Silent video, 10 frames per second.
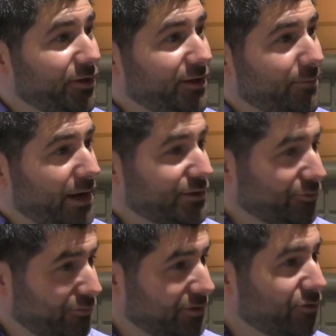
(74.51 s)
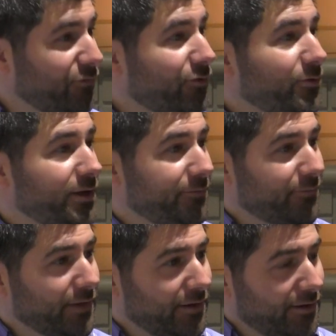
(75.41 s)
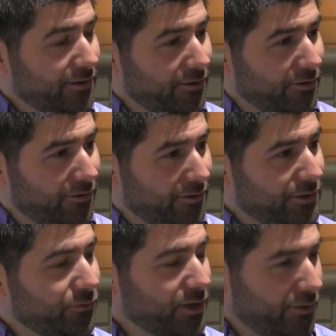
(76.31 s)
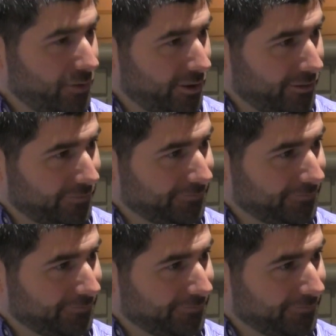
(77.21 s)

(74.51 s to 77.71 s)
key milestone discovery in your career?